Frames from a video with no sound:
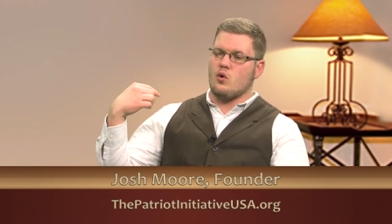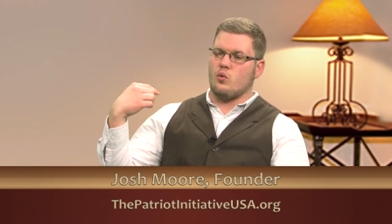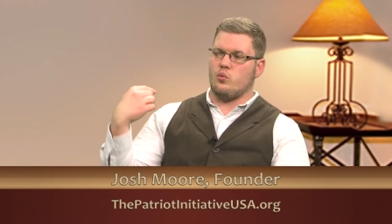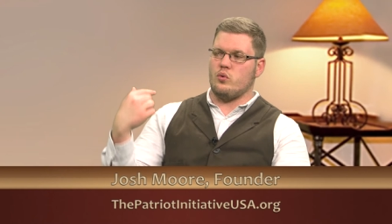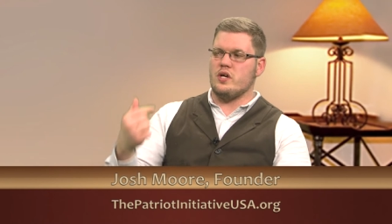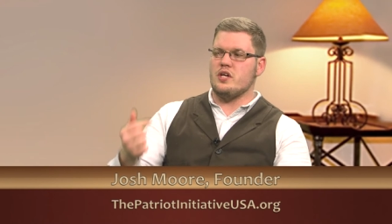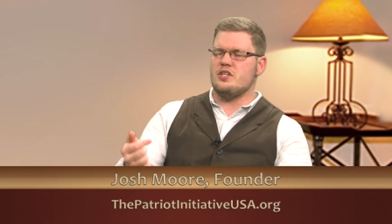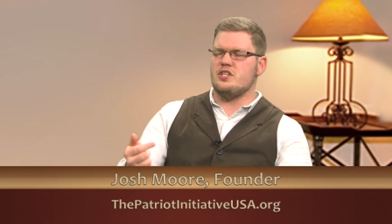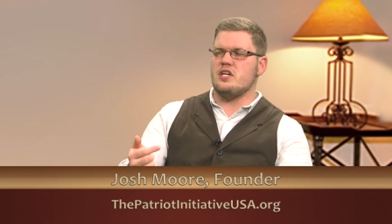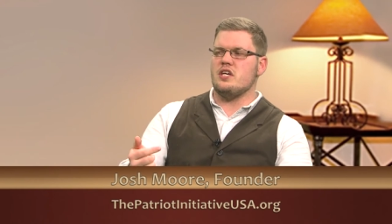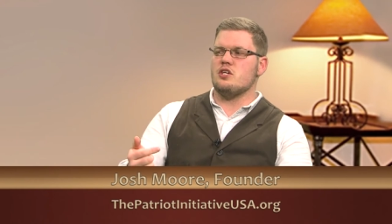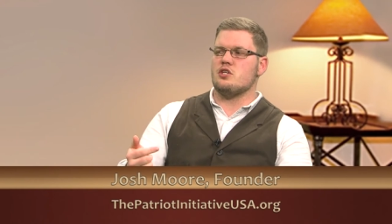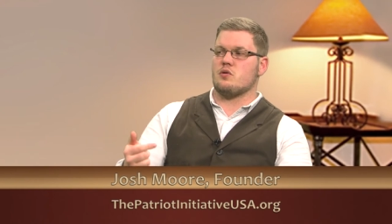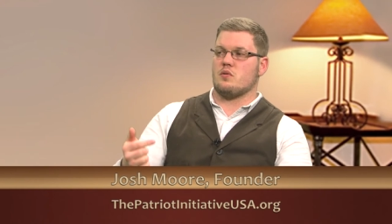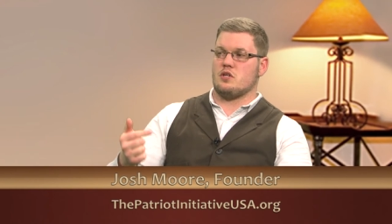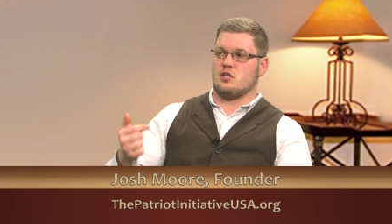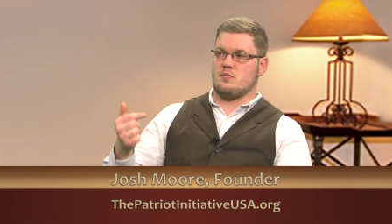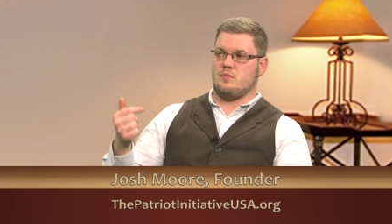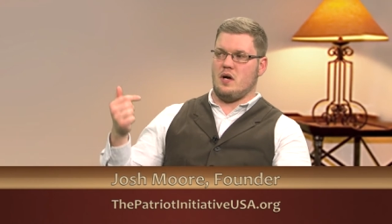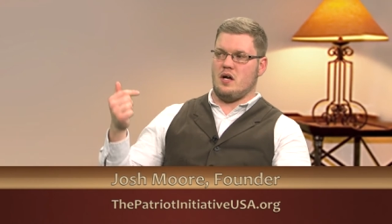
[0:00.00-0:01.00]
reteach
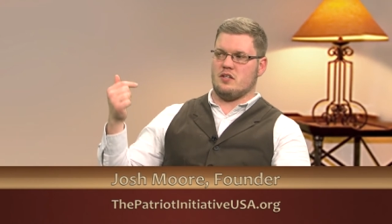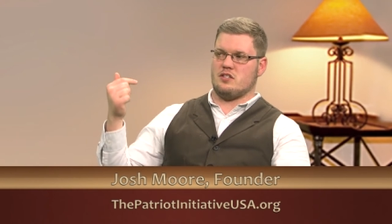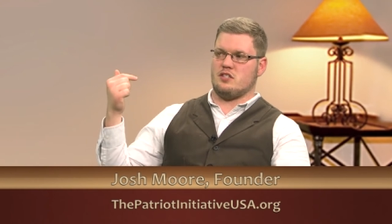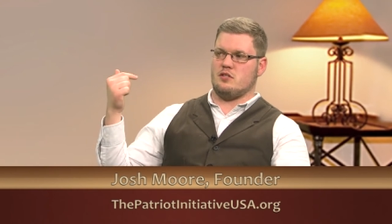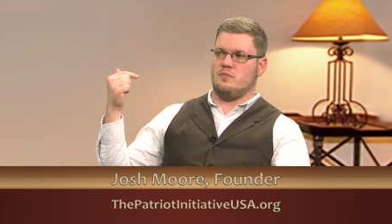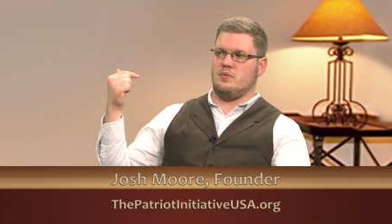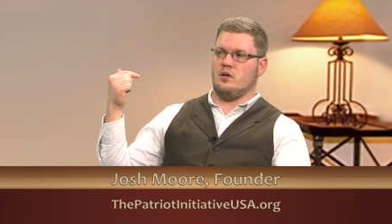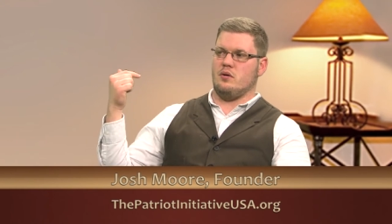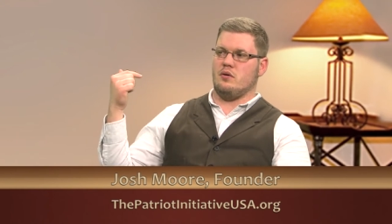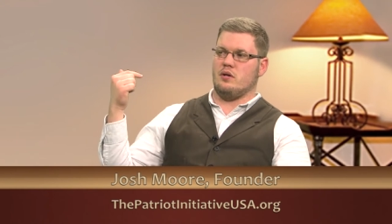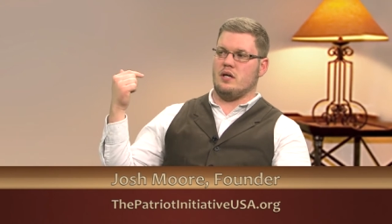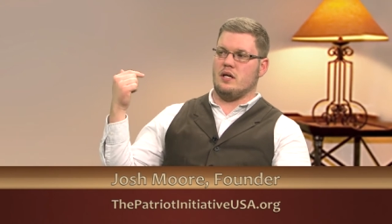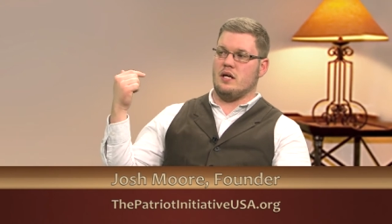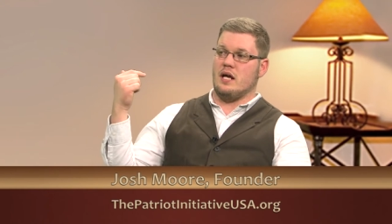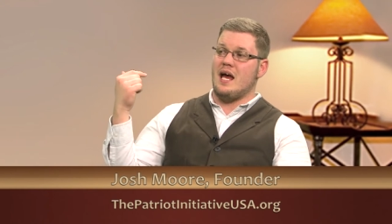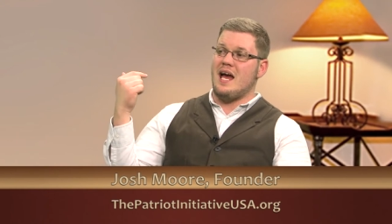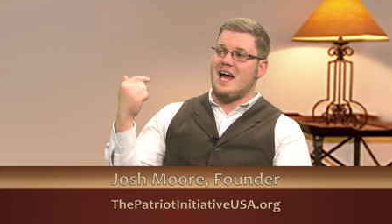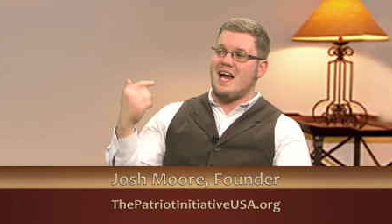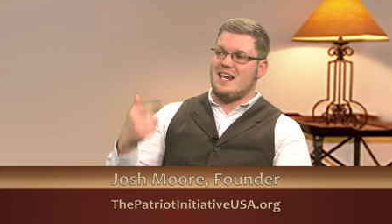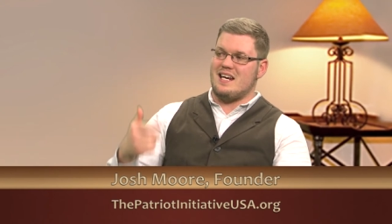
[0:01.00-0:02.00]

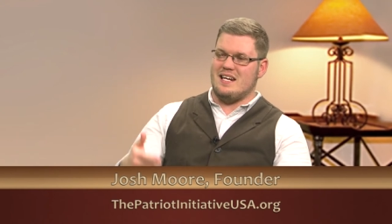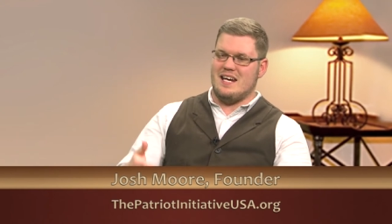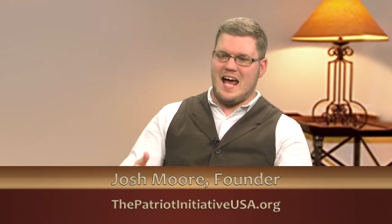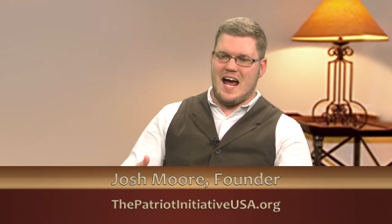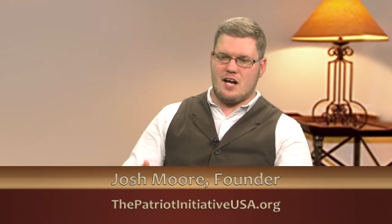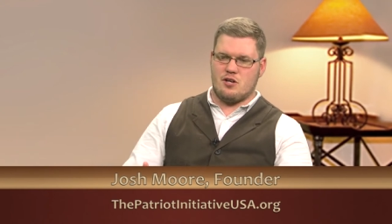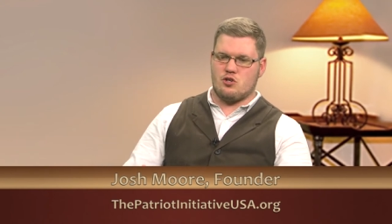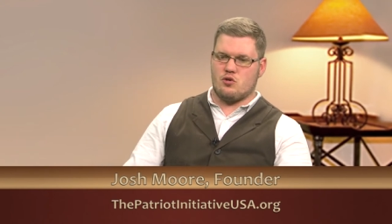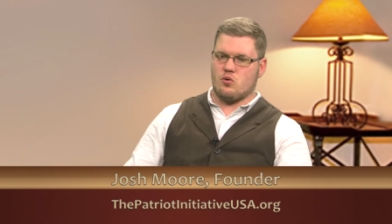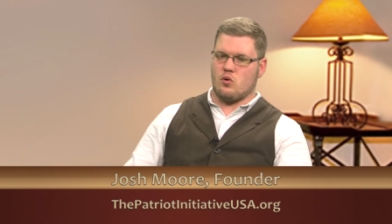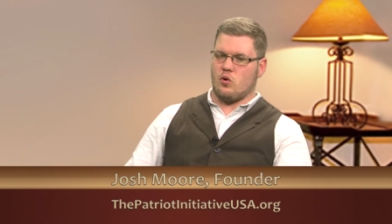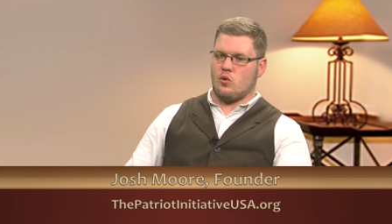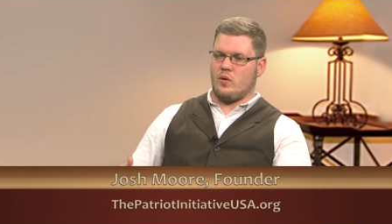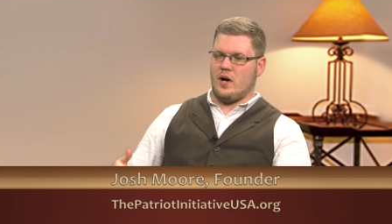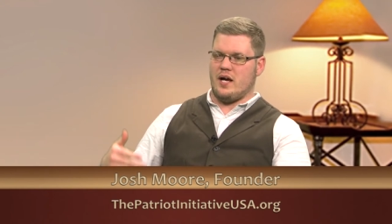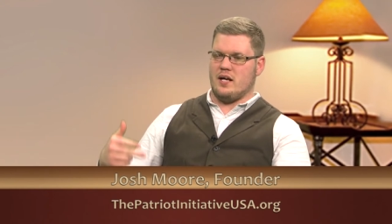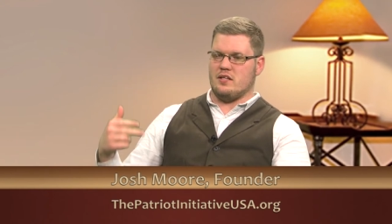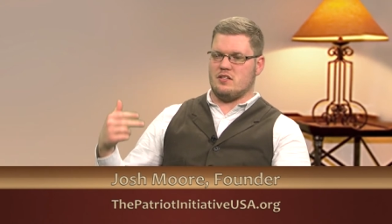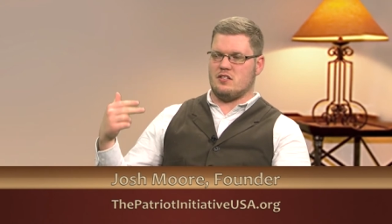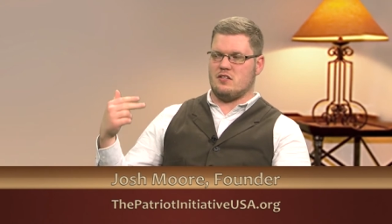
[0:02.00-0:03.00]
responsibility, natural
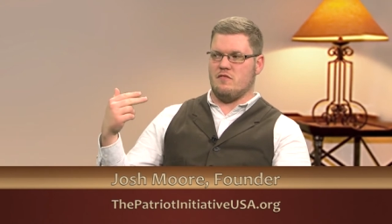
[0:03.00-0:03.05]
rights,